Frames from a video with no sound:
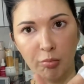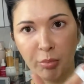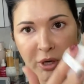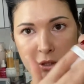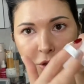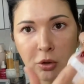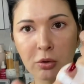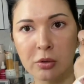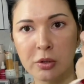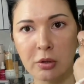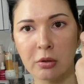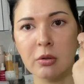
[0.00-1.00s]
but
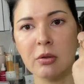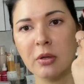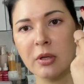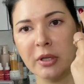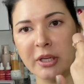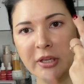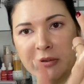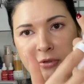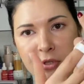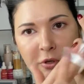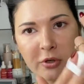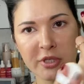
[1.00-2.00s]
also
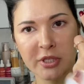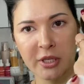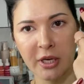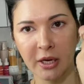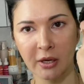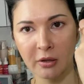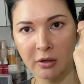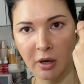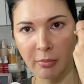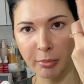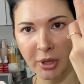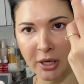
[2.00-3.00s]
leaves your skin
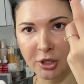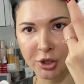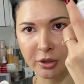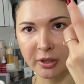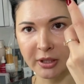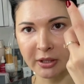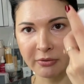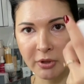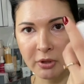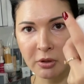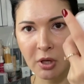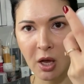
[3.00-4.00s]
complexion
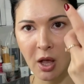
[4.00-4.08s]
even